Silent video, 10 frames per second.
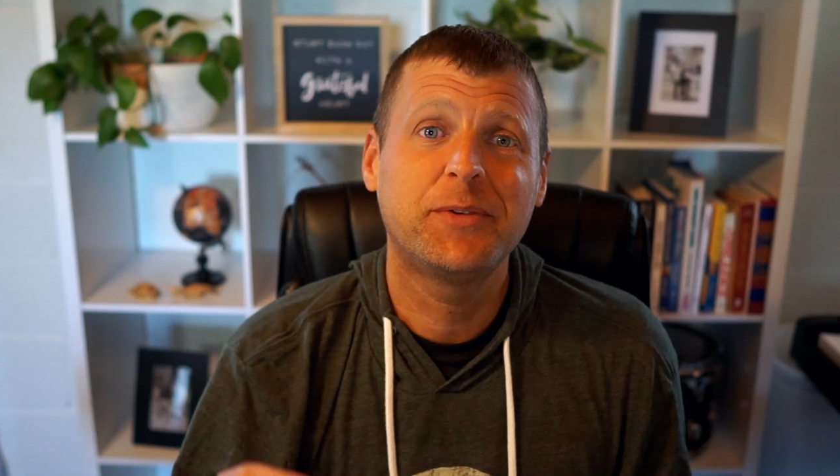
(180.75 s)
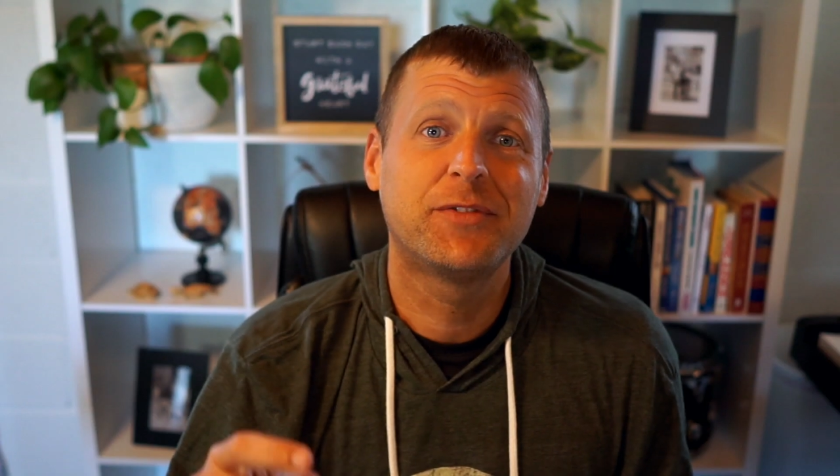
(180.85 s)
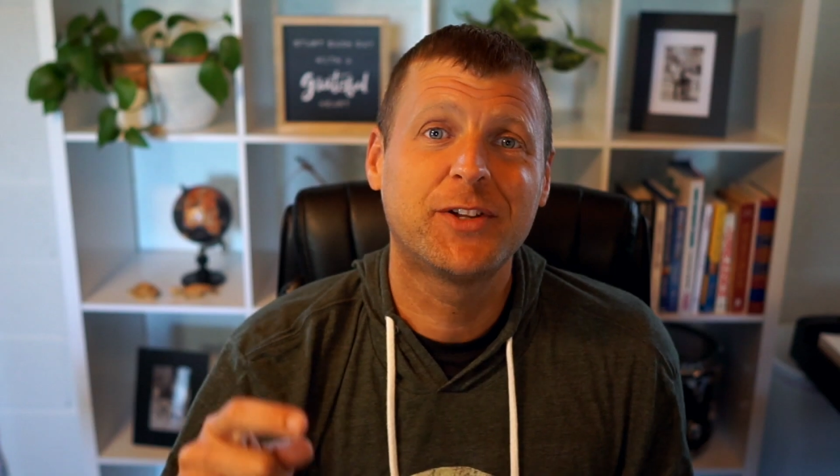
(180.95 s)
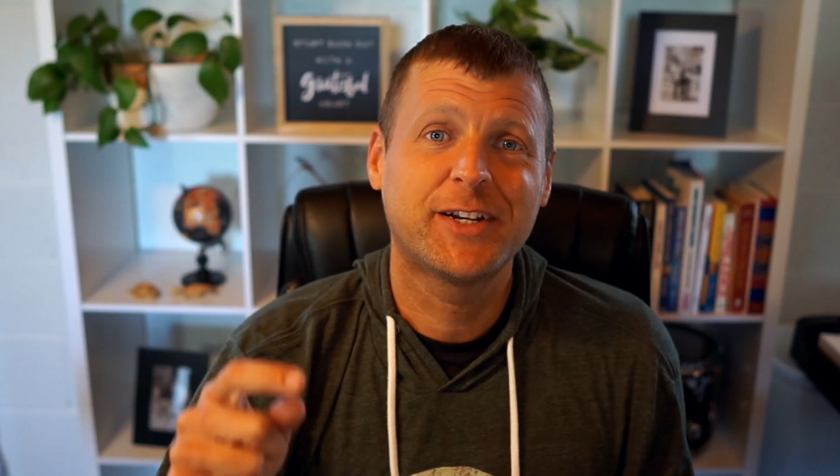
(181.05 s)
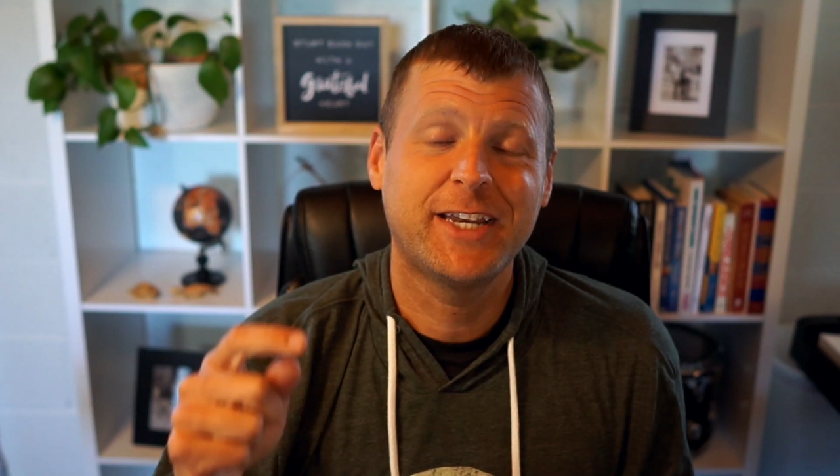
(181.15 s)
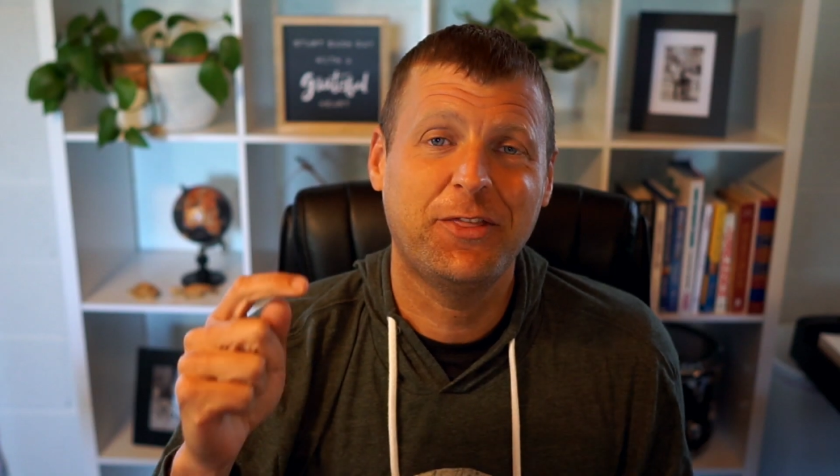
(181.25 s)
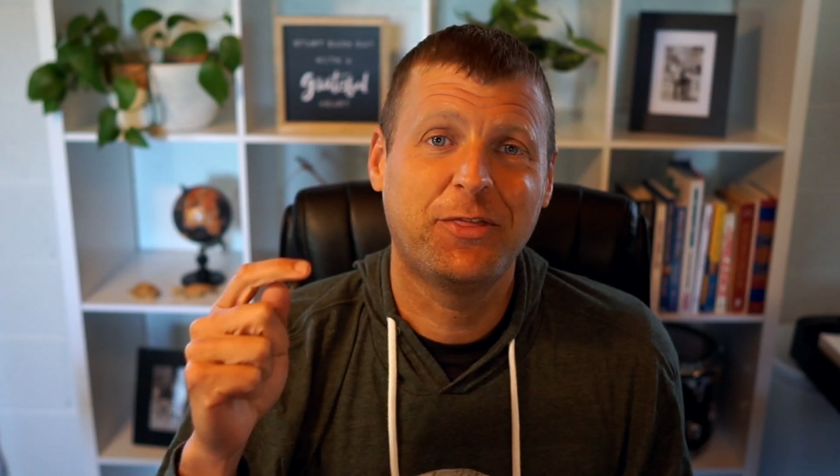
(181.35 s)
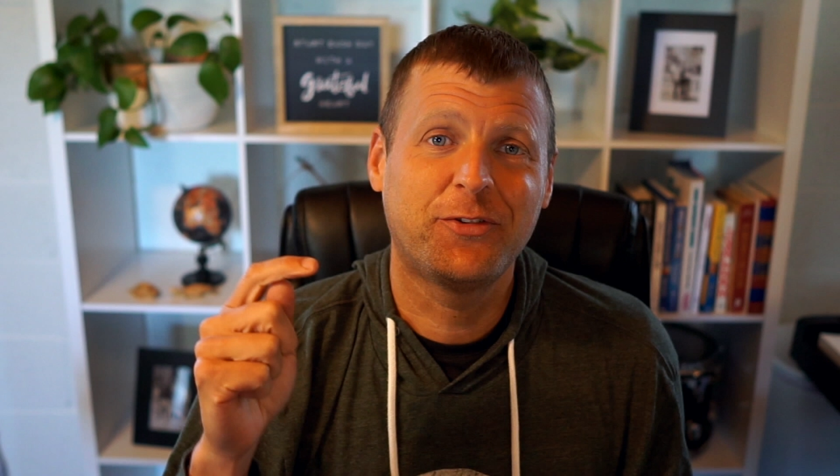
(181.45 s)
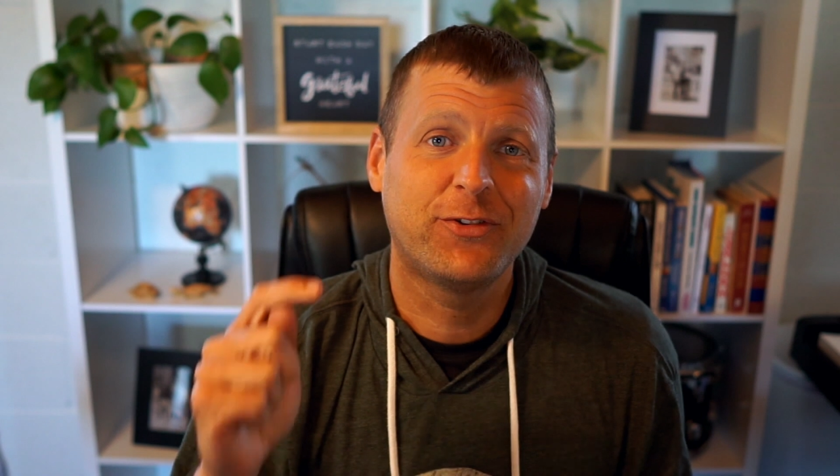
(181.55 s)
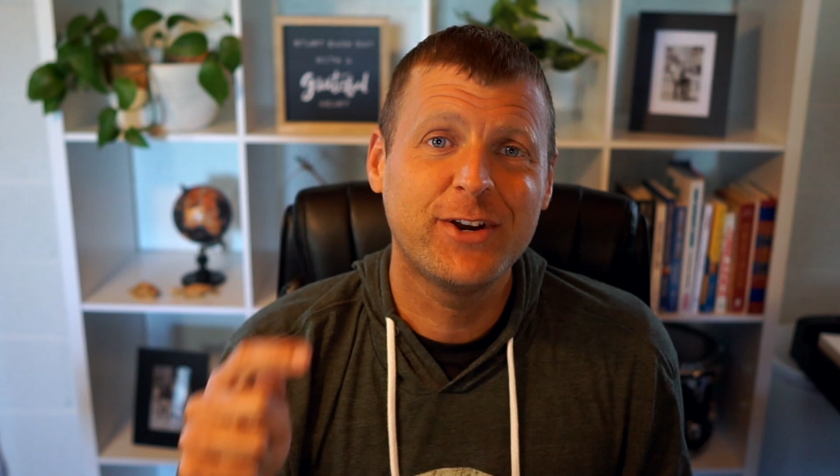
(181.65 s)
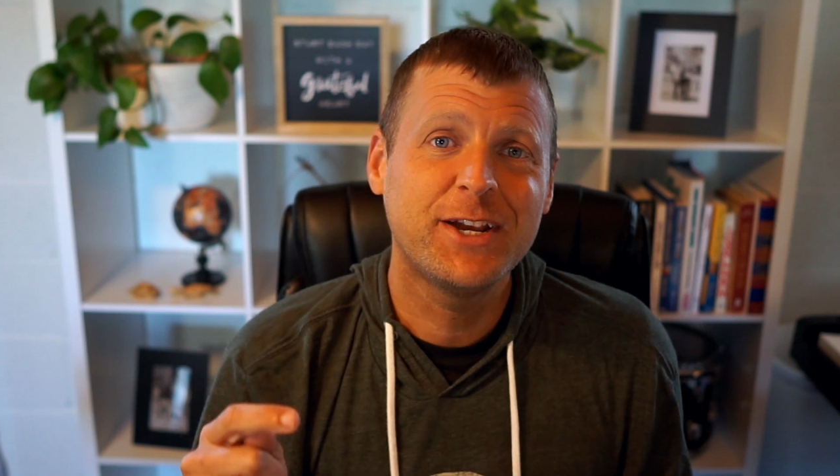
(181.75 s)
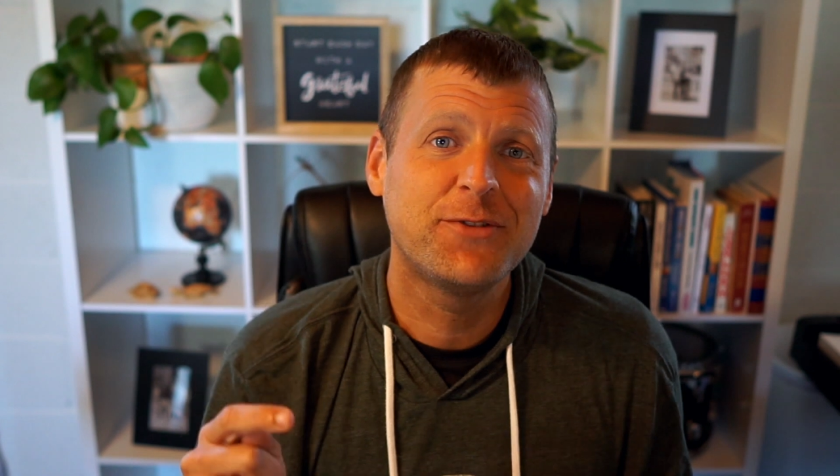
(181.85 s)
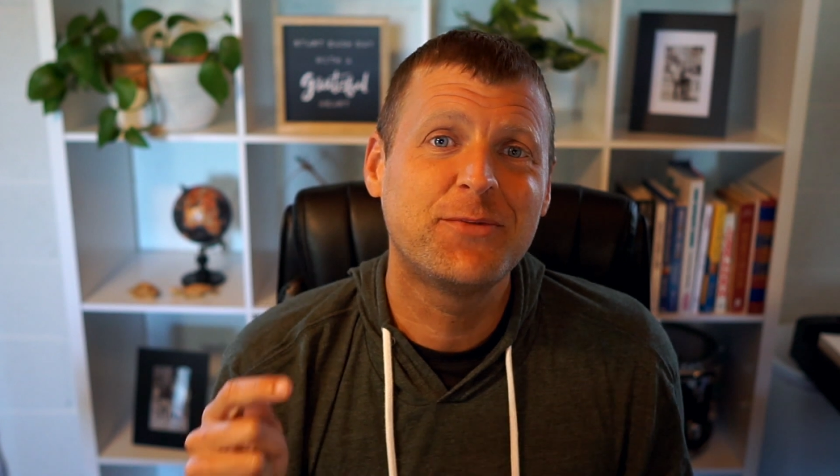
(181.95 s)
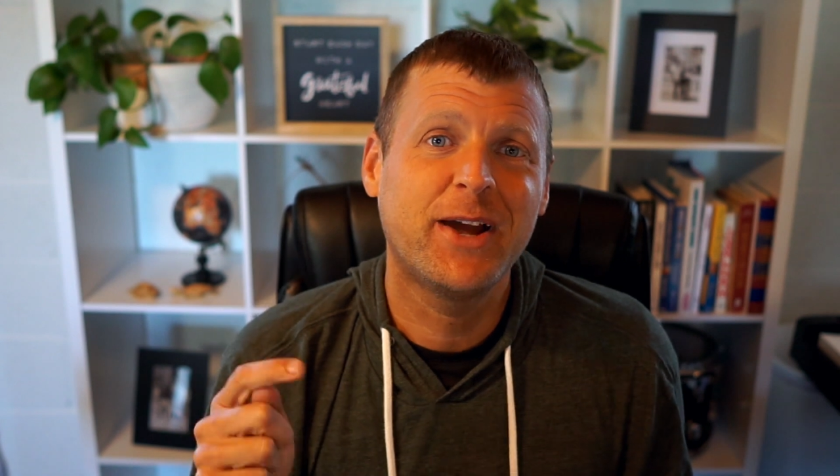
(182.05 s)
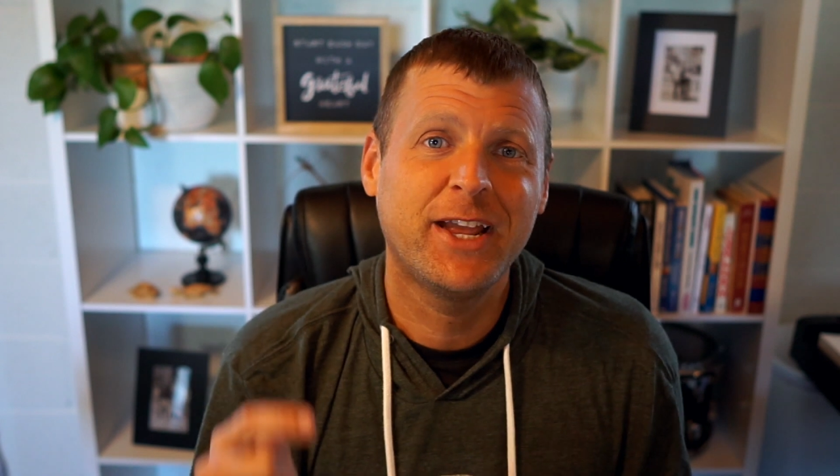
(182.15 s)
looked at 3
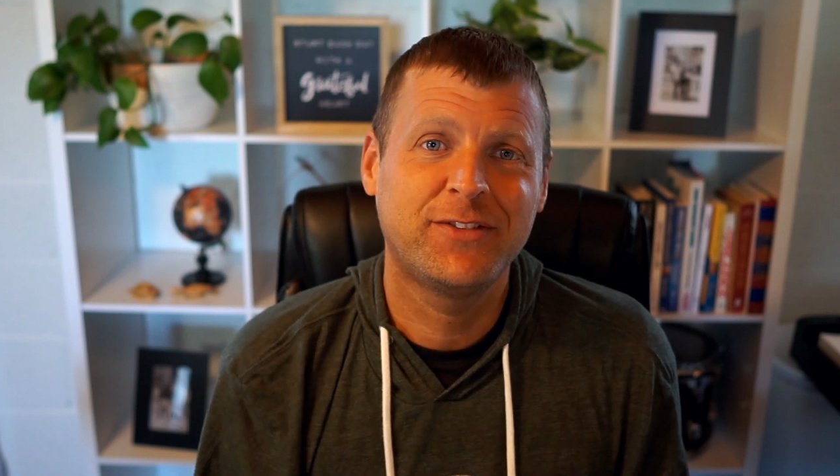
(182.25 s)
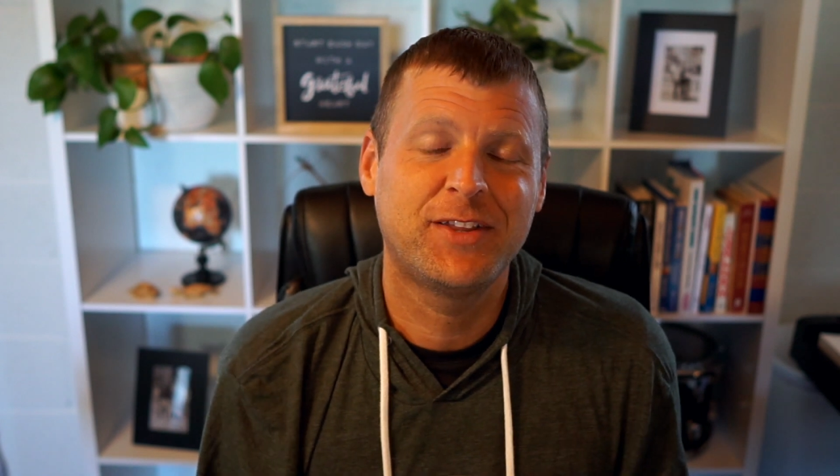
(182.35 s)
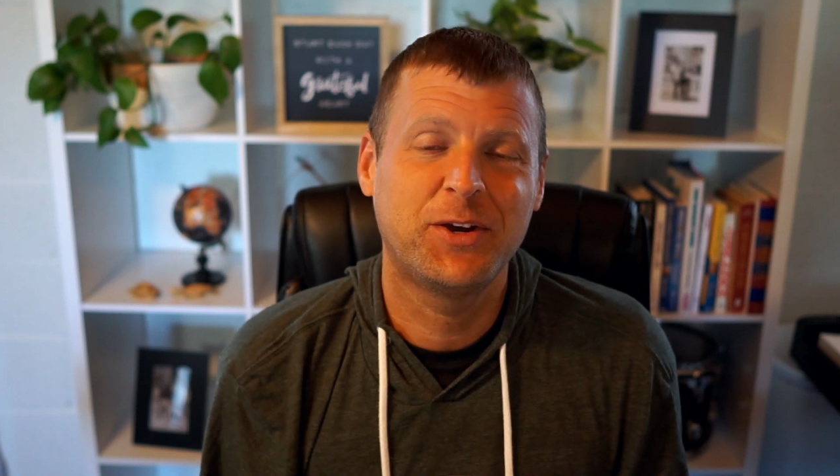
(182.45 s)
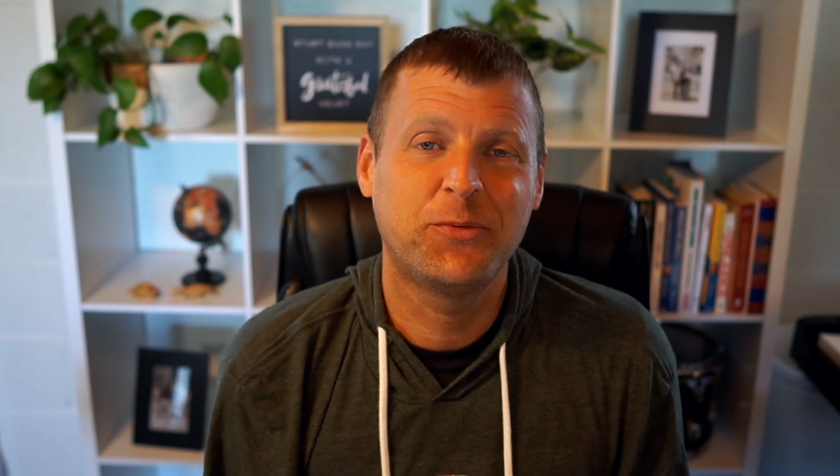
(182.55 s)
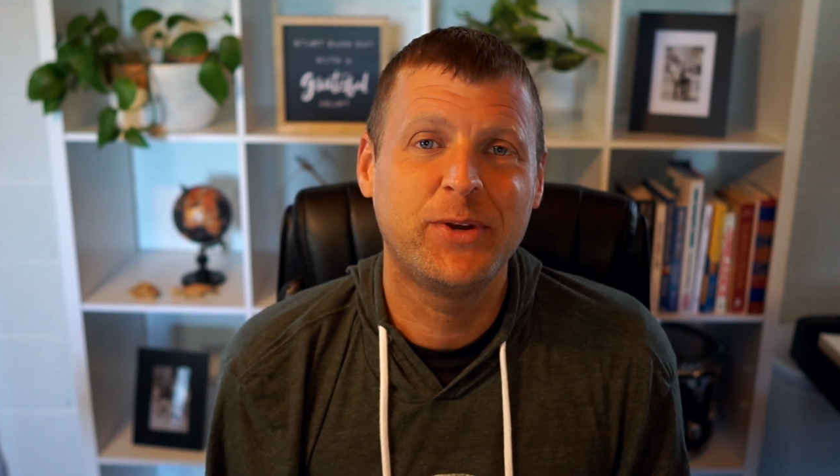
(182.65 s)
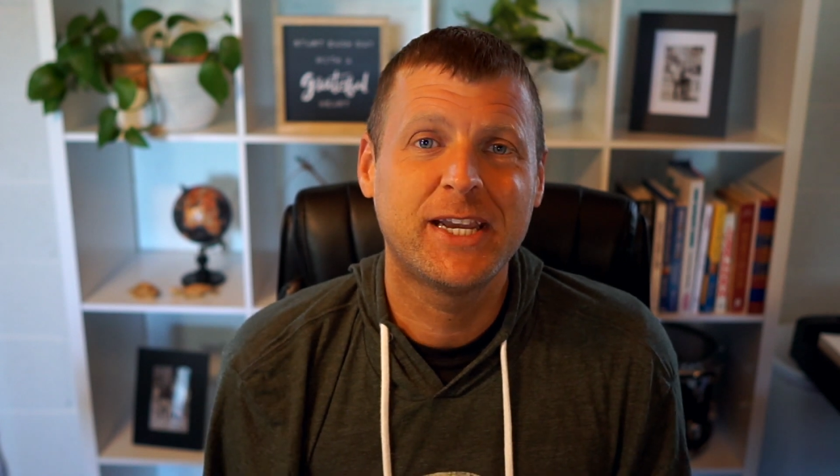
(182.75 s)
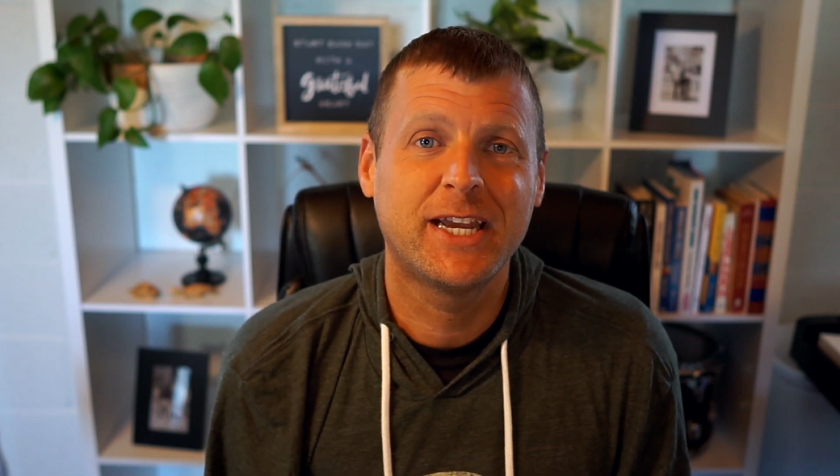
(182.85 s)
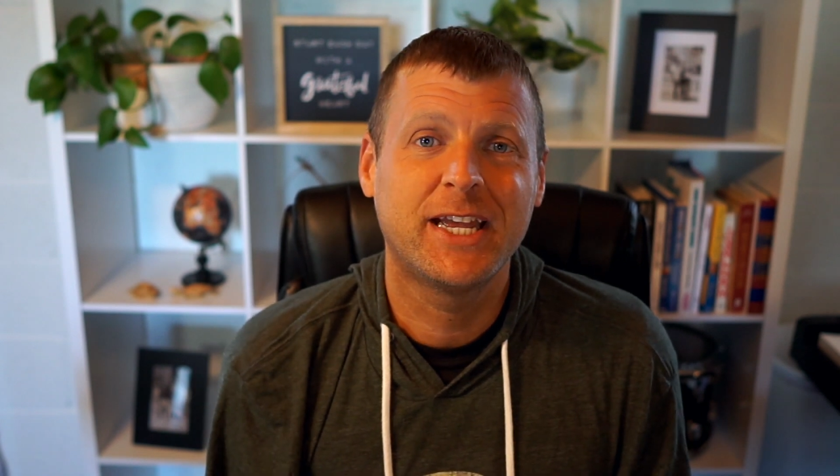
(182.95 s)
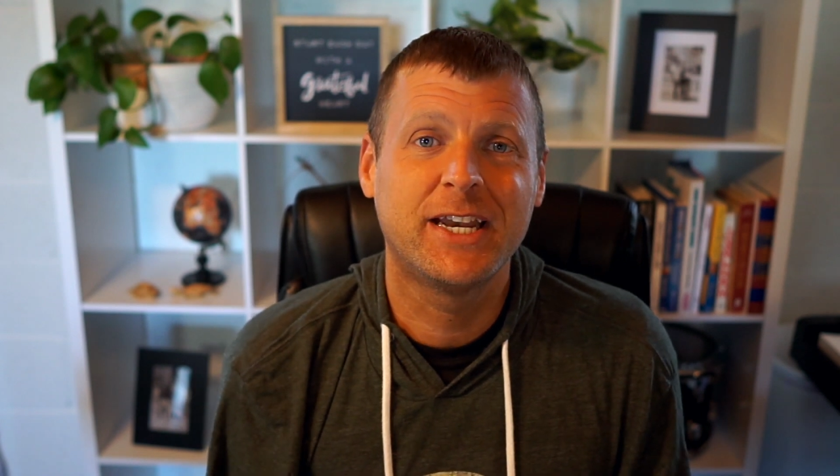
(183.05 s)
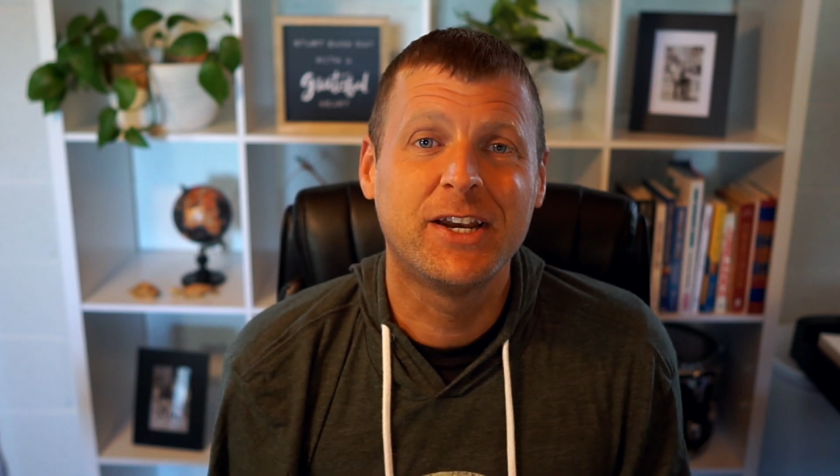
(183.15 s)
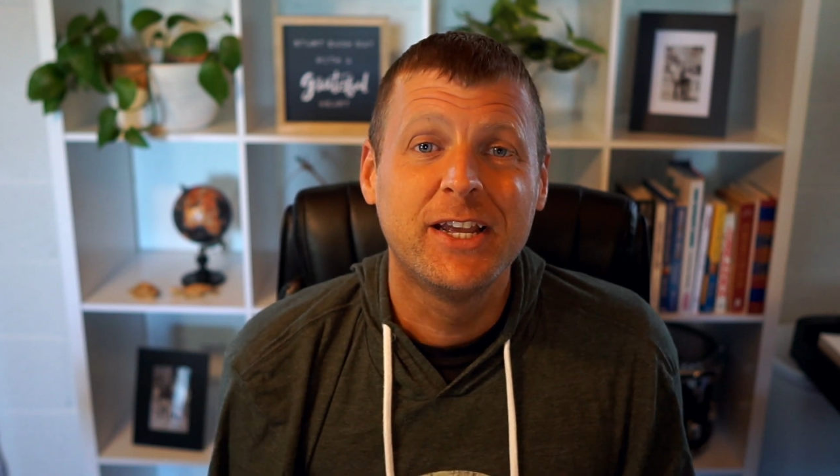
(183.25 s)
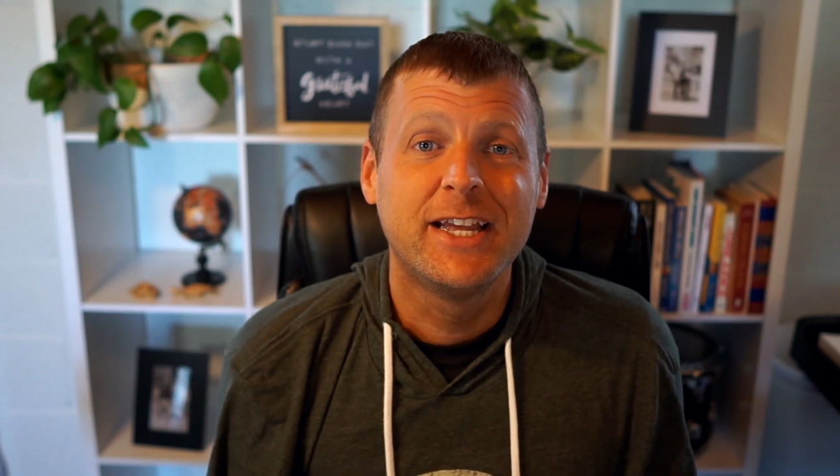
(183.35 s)
ways that we can